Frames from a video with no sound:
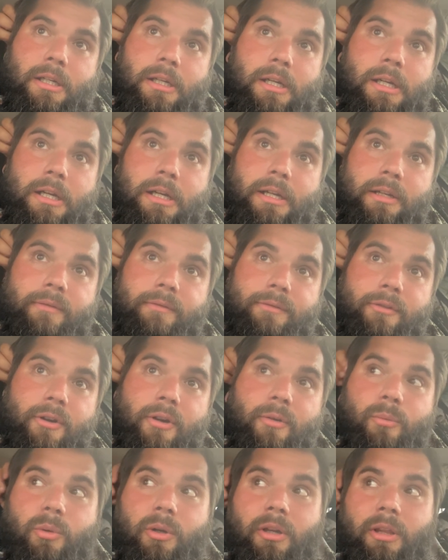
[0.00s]
uh, in
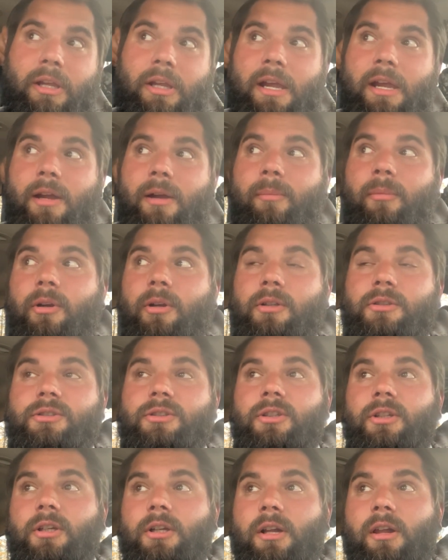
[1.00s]
front of one of the
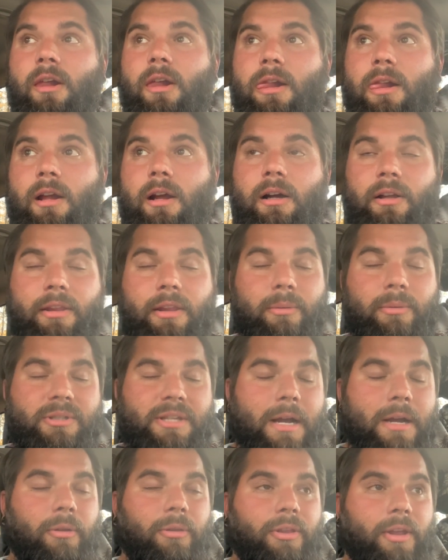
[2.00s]
cameras uh, that
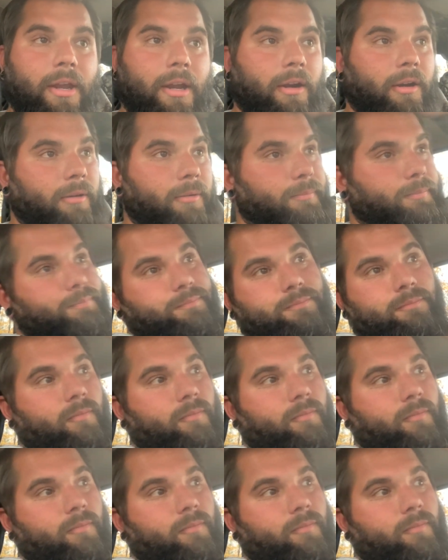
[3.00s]
was out there